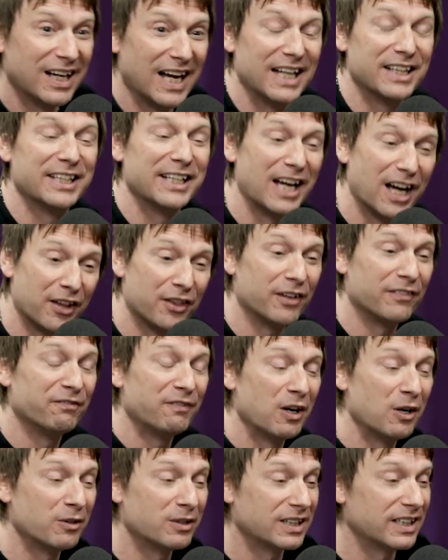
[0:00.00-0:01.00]
at the other
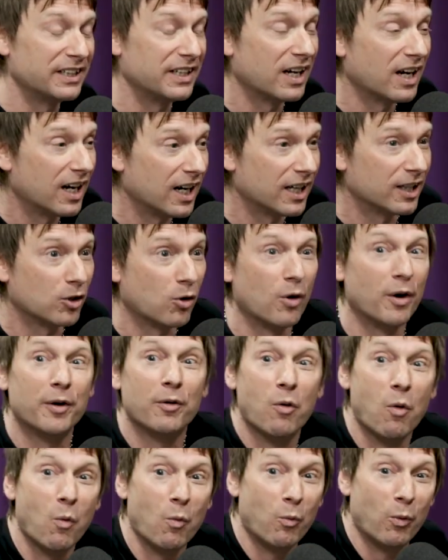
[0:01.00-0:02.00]
folks in the herd
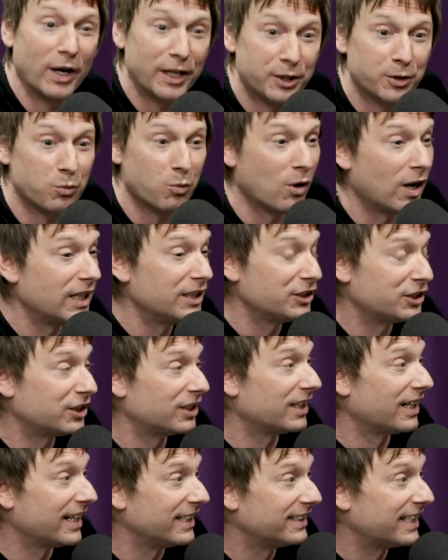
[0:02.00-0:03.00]
going, which one
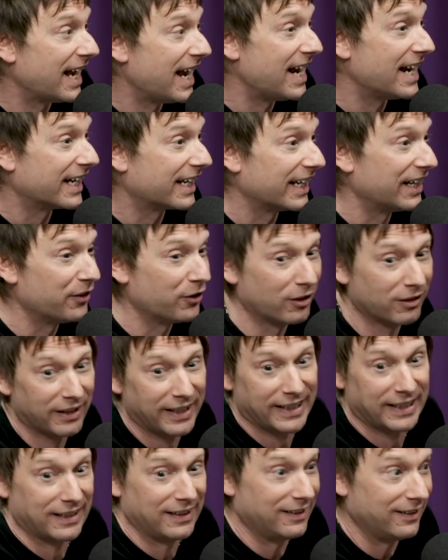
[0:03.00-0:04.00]
should I take? And they're
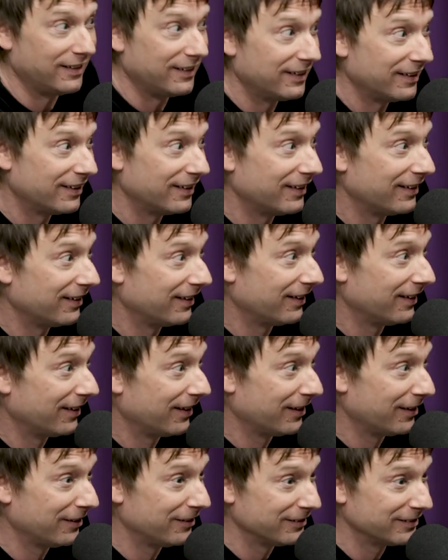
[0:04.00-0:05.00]
like,
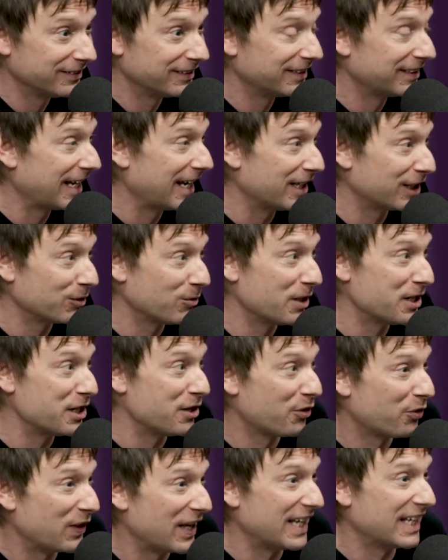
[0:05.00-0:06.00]
uh, take the one
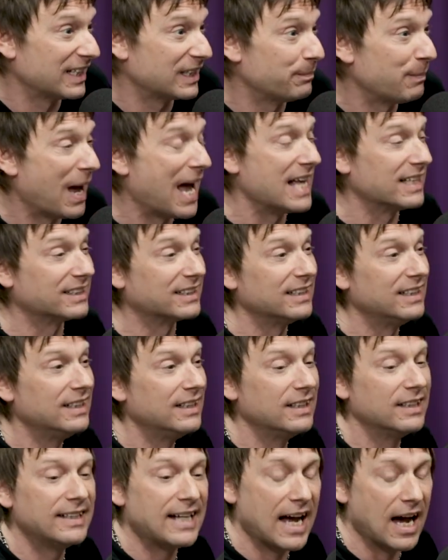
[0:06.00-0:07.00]
you think is best.
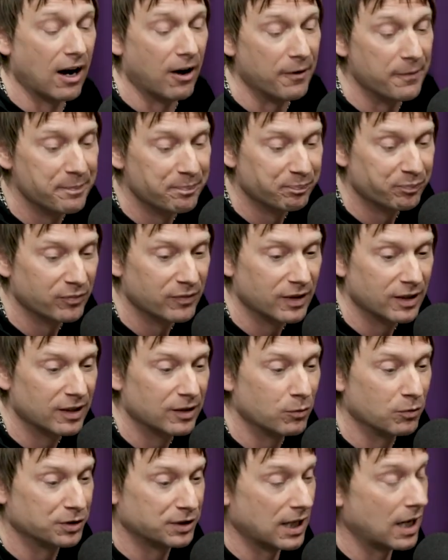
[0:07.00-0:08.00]
Now,
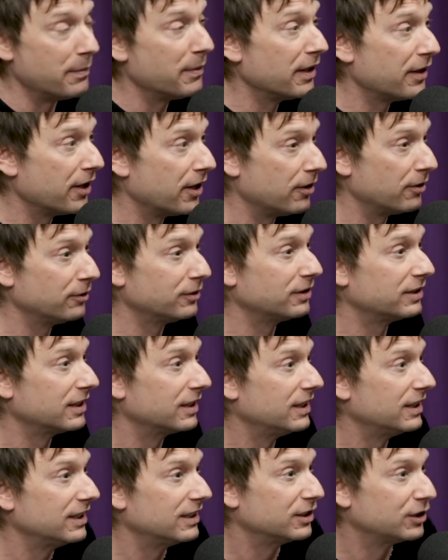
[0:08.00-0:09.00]
some of those
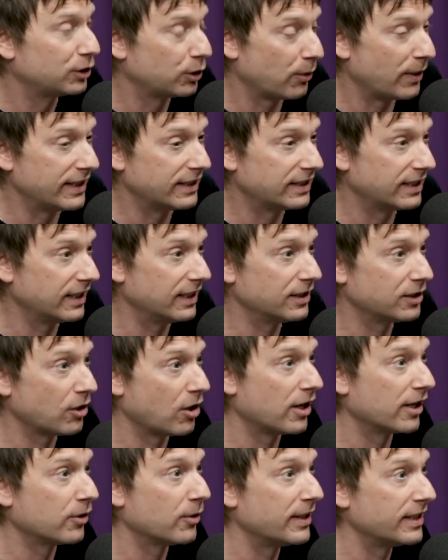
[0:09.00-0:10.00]
choices
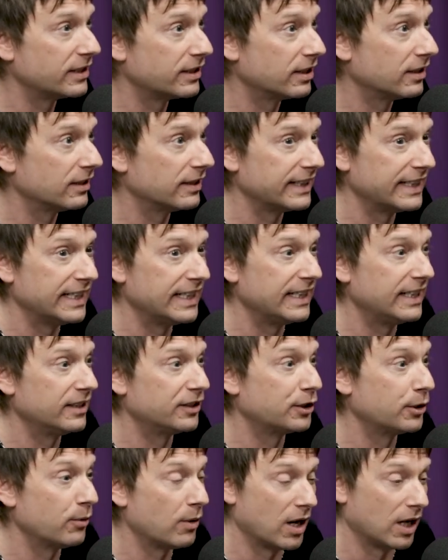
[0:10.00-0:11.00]
are going to
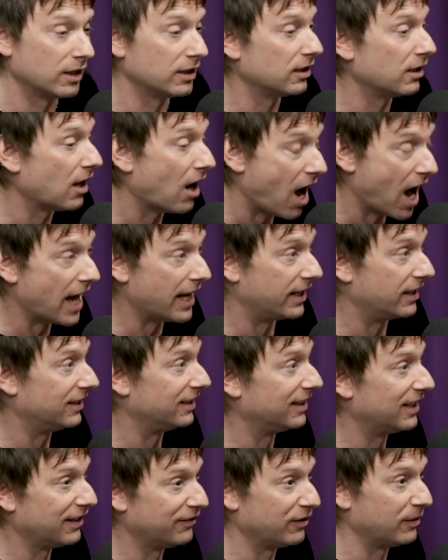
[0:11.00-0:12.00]
lead to a lot
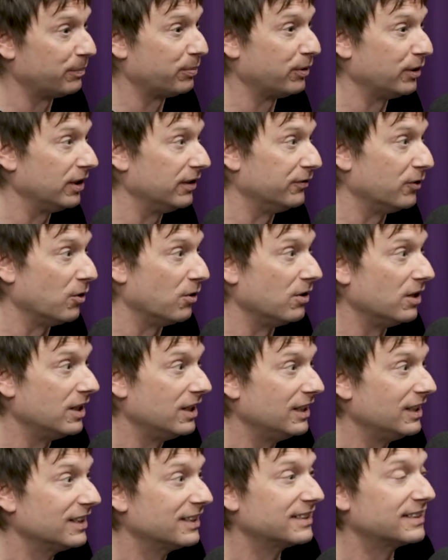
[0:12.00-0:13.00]
of approval.
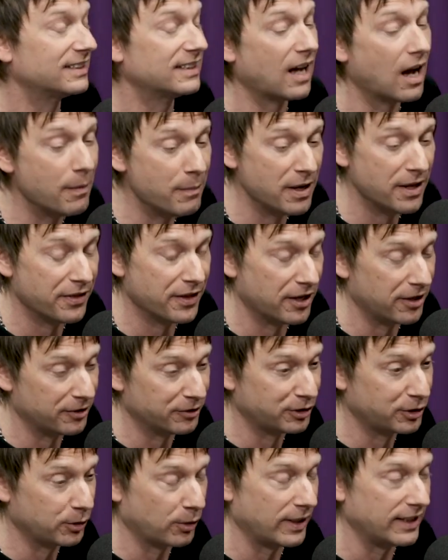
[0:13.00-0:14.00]
Some of
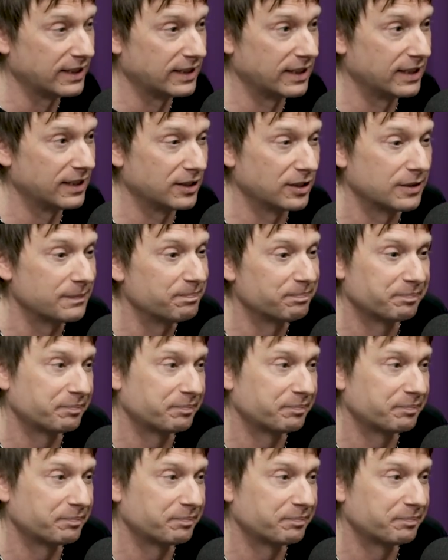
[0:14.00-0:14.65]
those choices